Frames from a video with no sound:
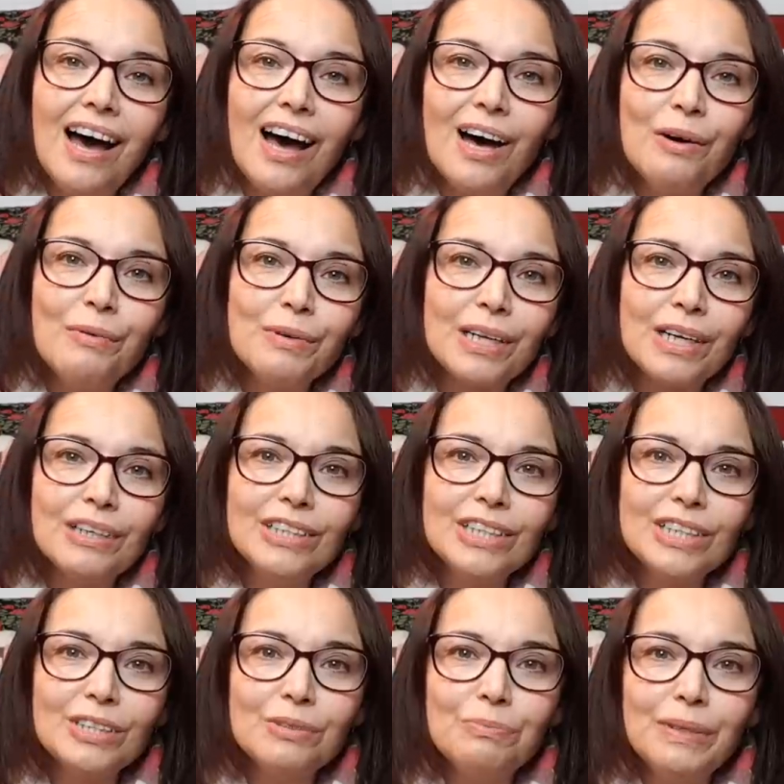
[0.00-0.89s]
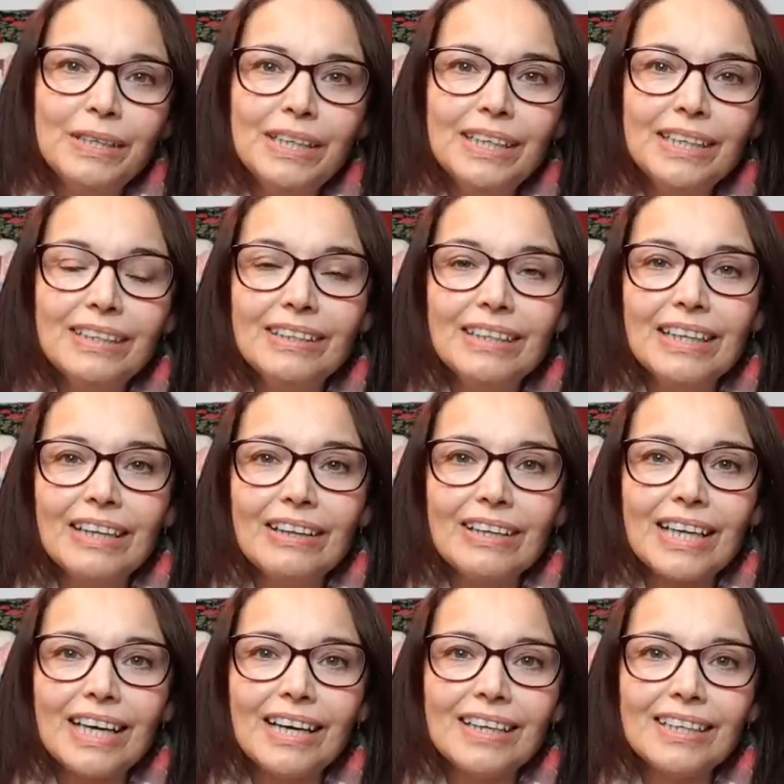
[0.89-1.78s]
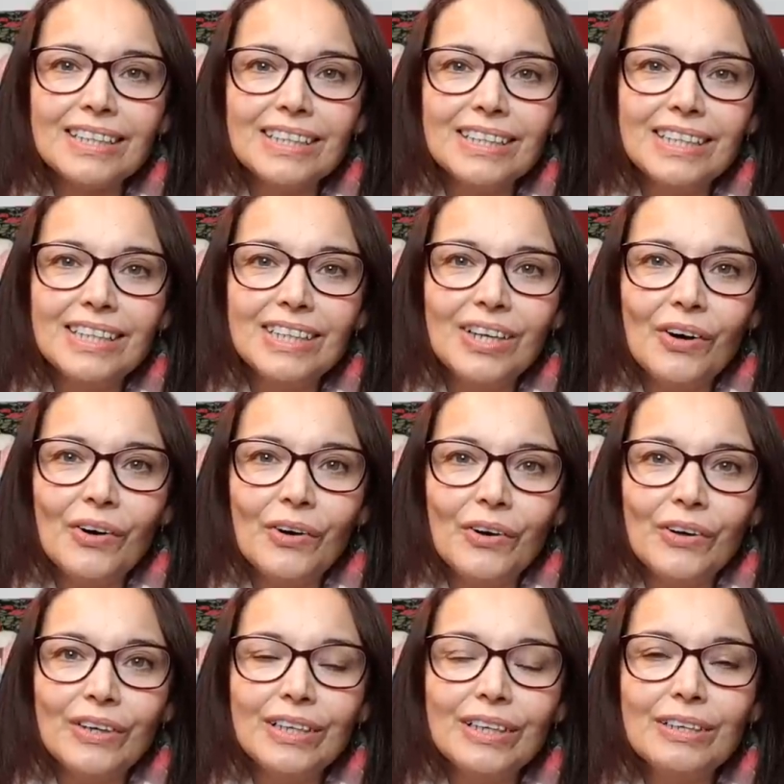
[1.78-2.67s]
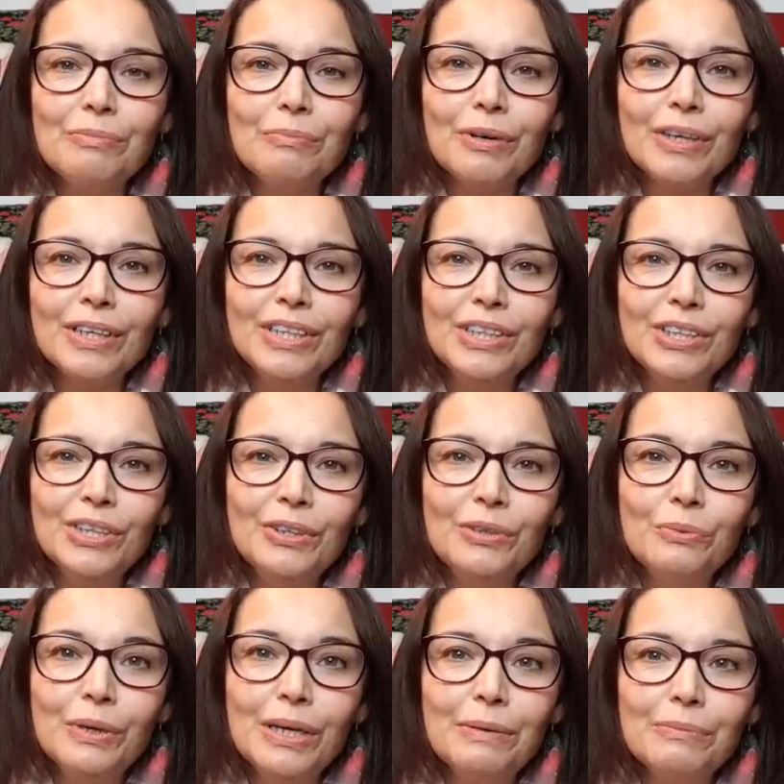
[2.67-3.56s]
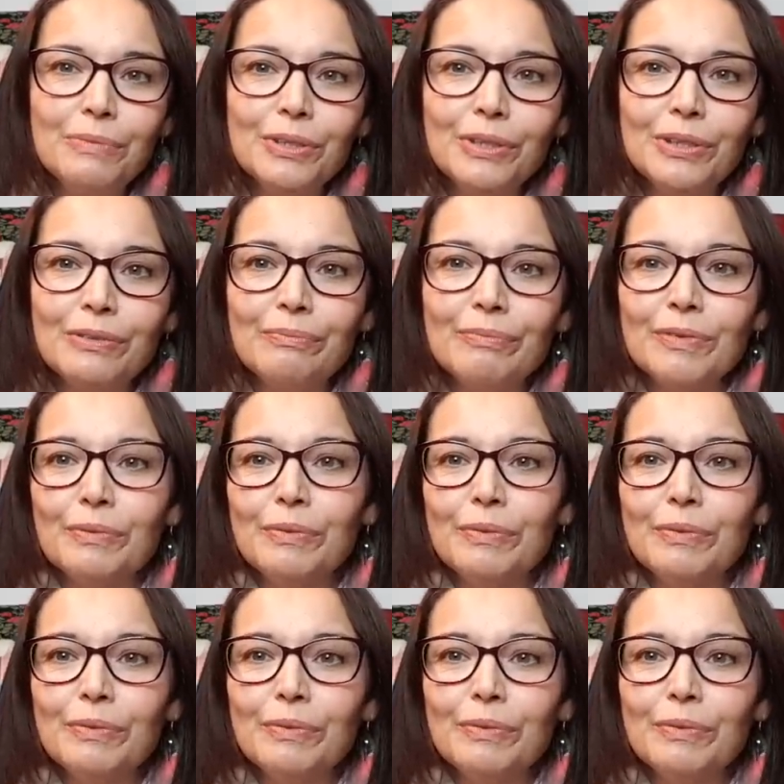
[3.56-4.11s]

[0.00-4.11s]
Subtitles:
I'm going to be casting on my new Whitmore,